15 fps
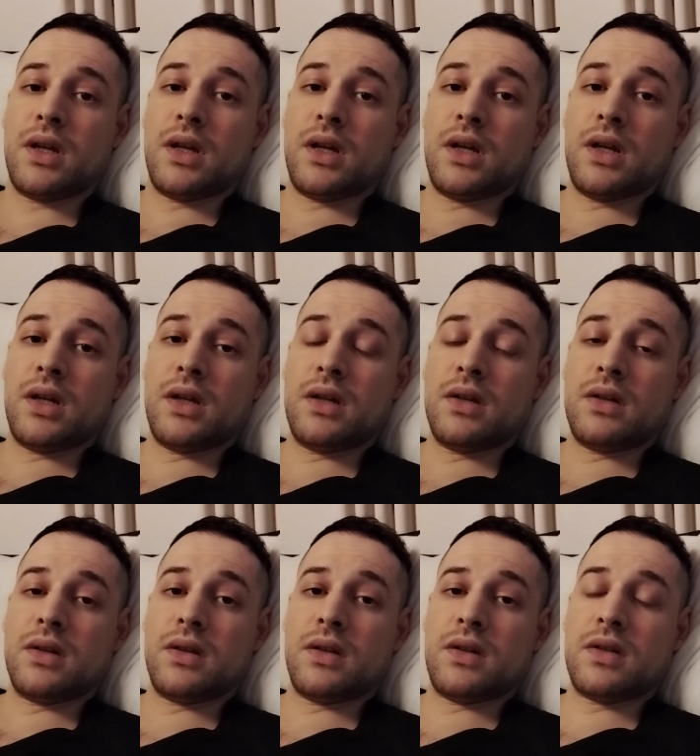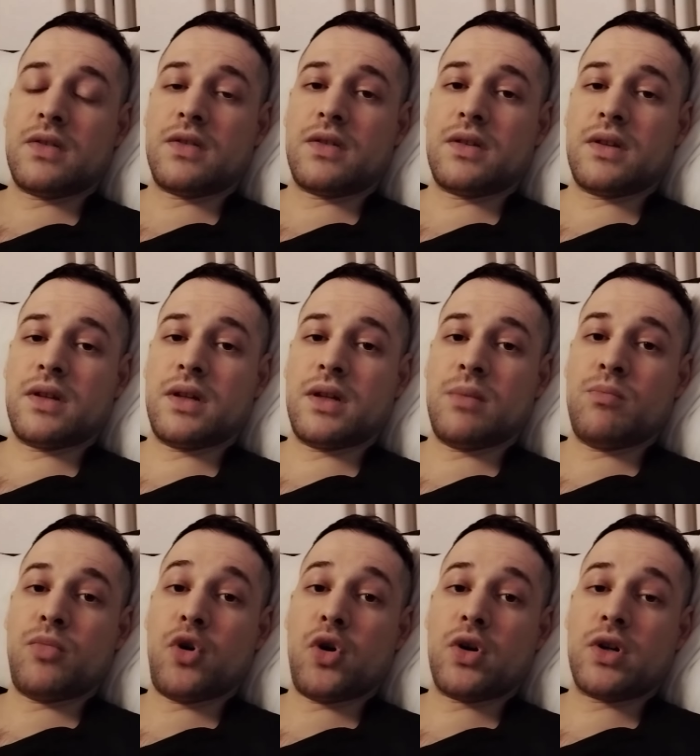And it is
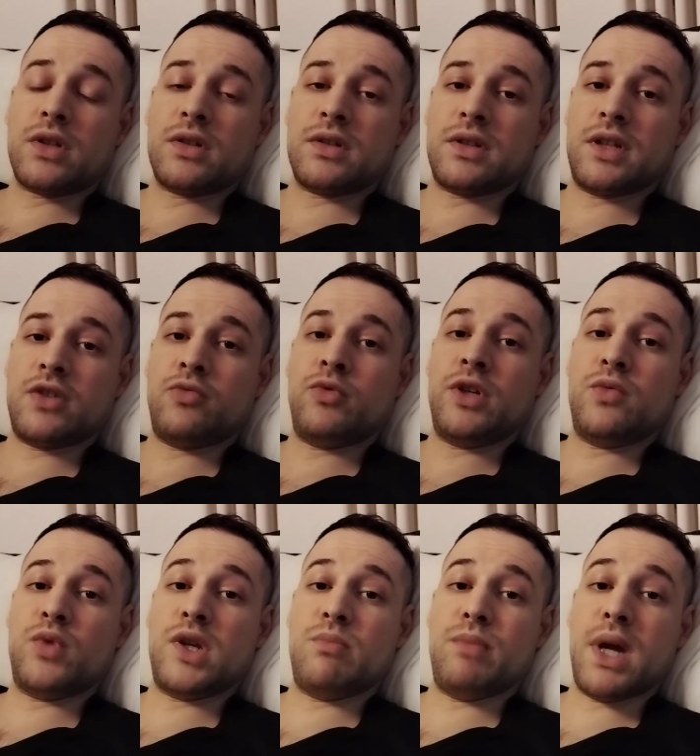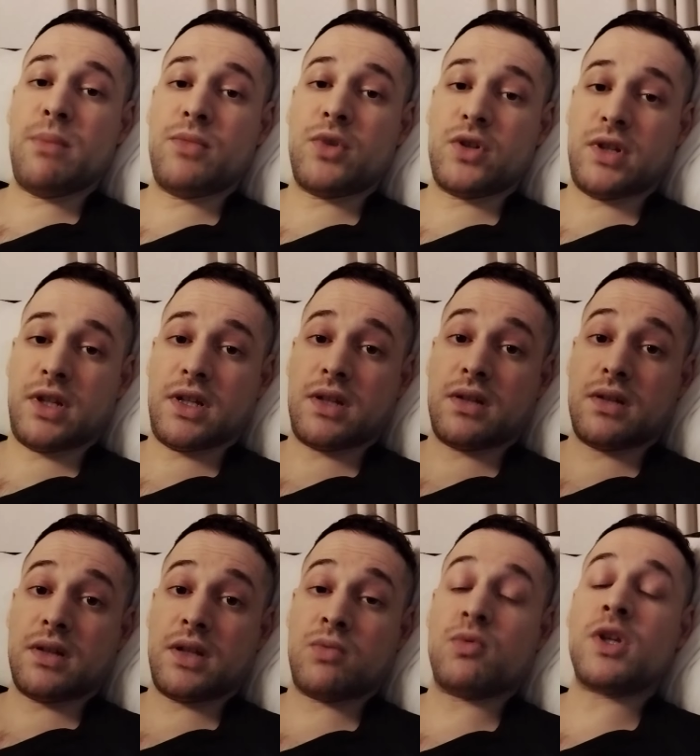important that we remember
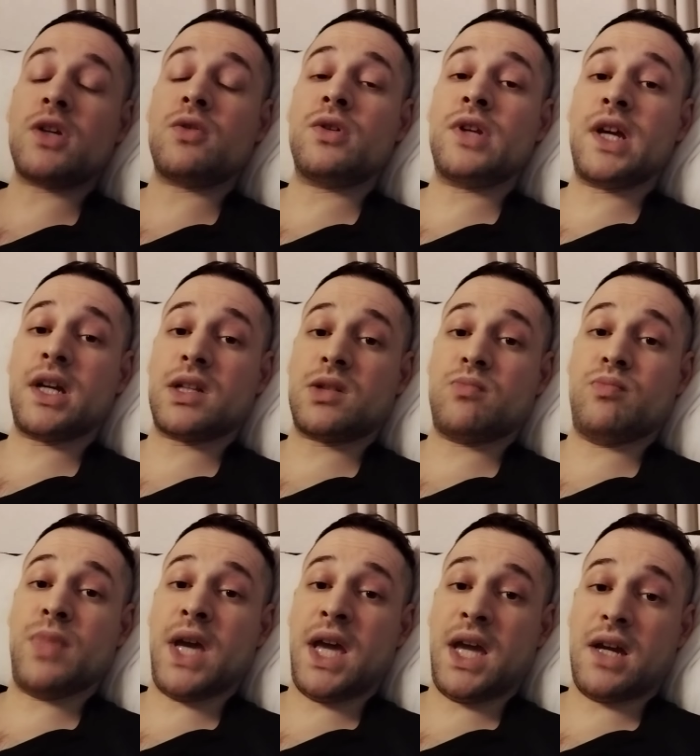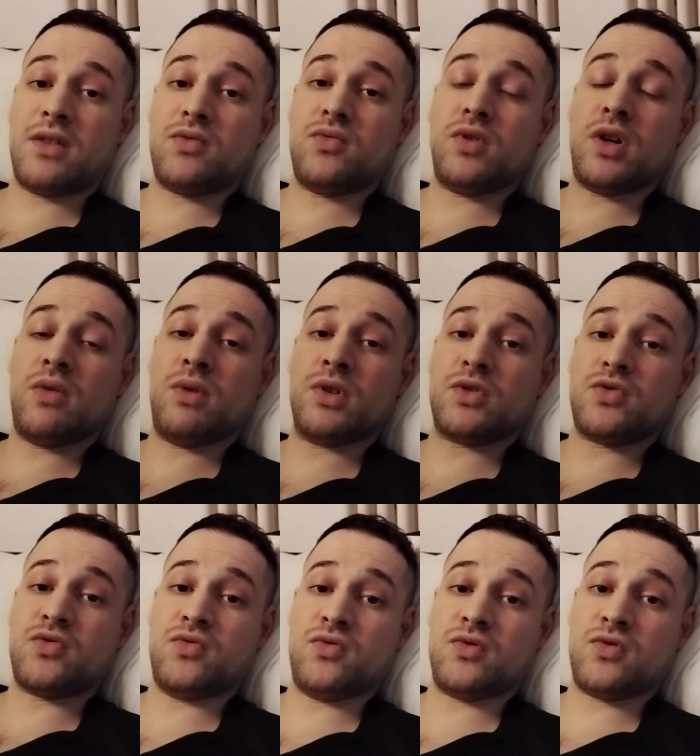that we connect back to our
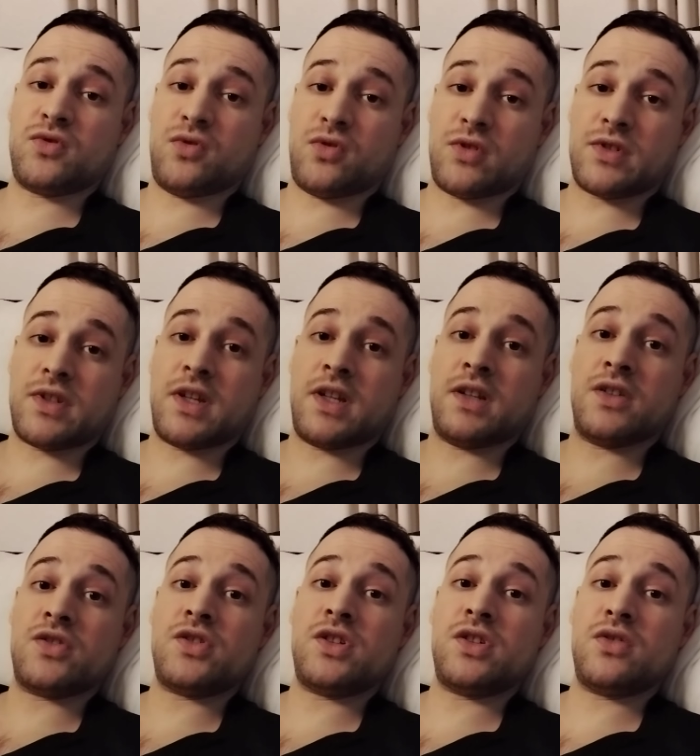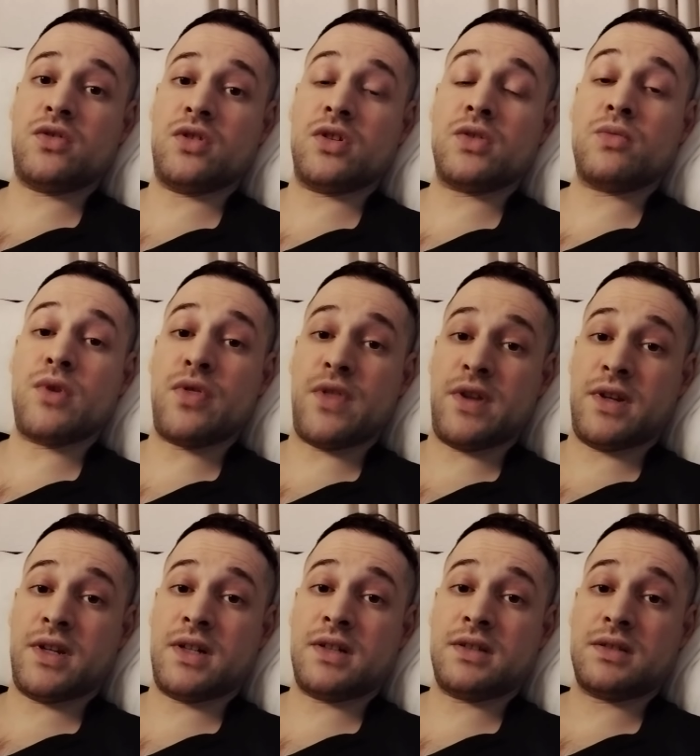true source energy core
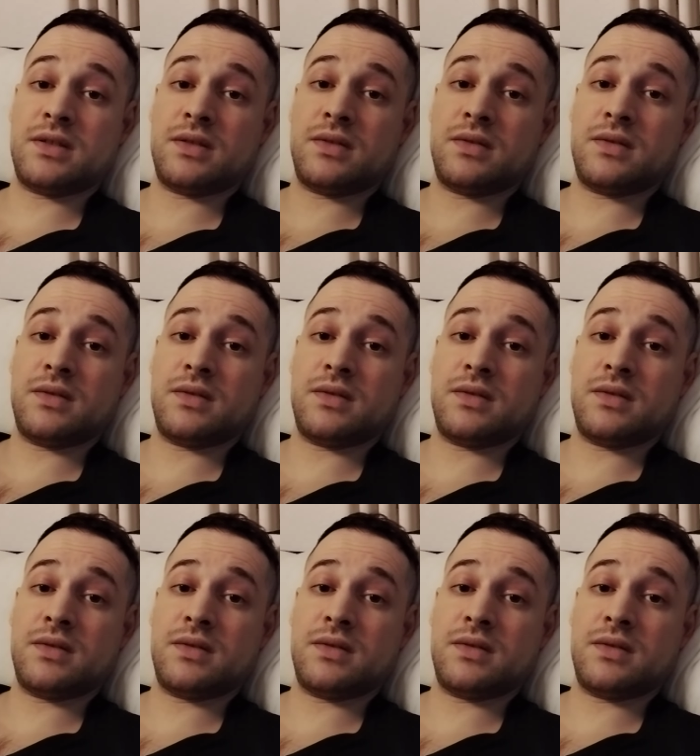within us,